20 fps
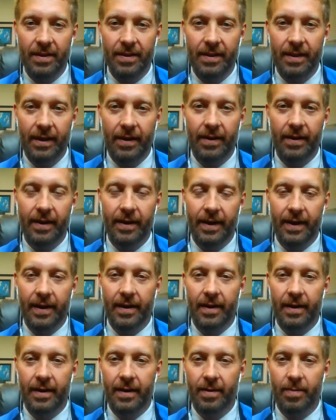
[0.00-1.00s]
we're in
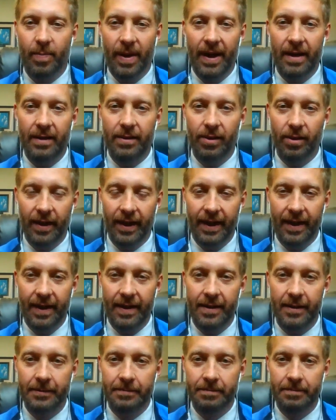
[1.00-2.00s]
Panther land,
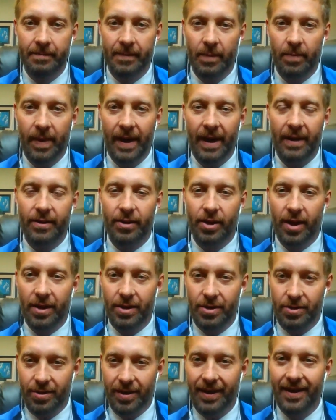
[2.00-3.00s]
Panther
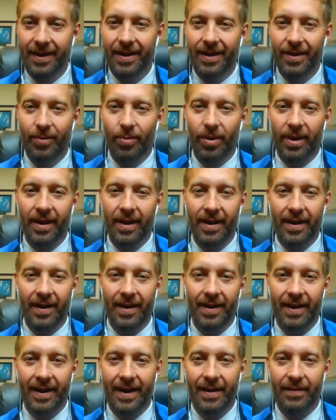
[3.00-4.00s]
country. We're going to
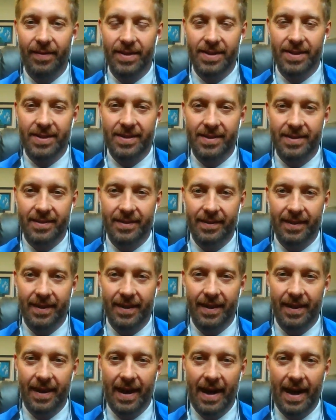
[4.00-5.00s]
have this
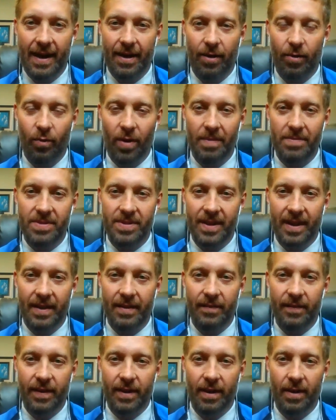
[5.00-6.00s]
on our website,
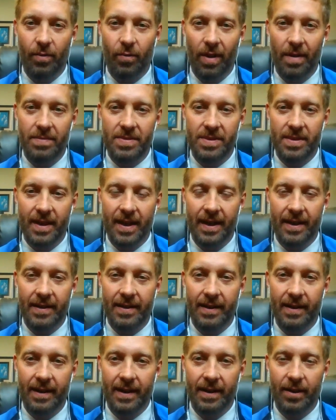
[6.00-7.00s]
via our website,
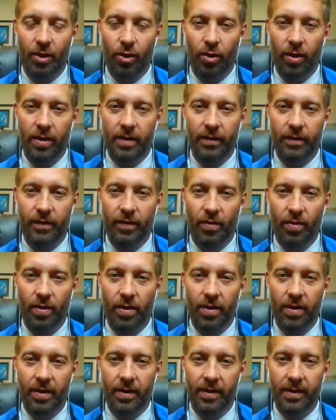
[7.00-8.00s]
and look
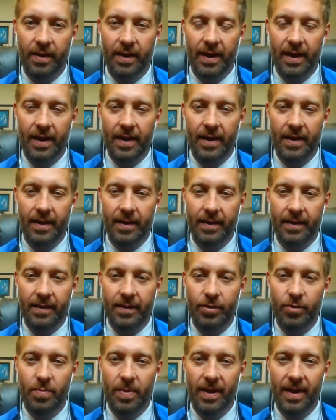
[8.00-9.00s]
for
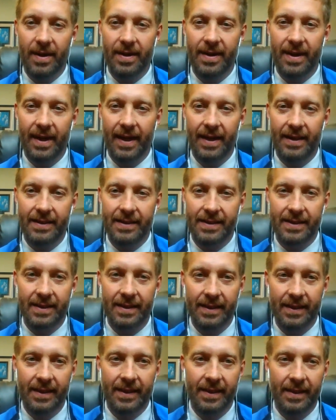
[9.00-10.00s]
new podcasts,
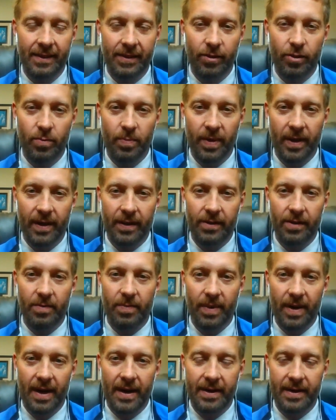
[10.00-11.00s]
new Panther
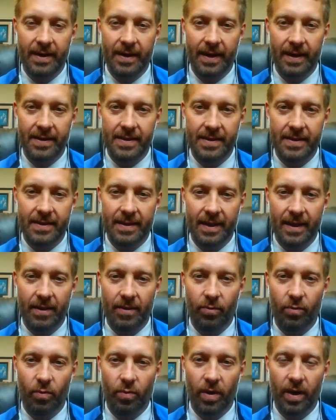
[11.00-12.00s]
podcasts.
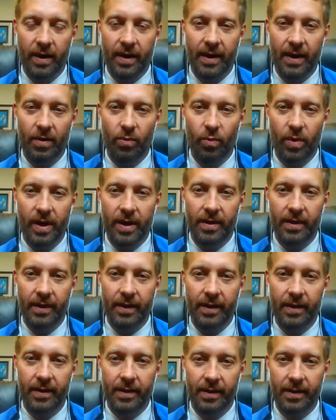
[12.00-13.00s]
Again,
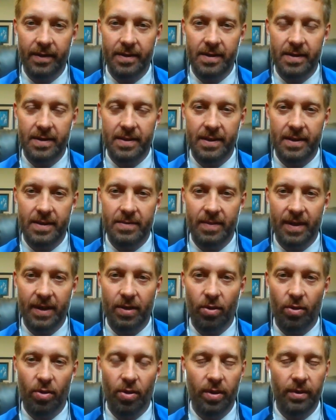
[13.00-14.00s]
weekly is my
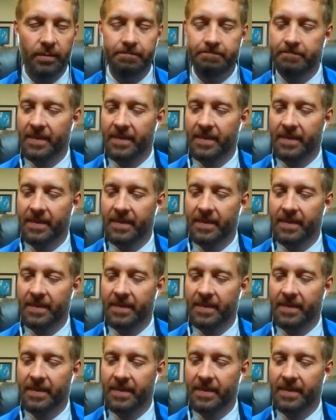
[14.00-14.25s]
goal.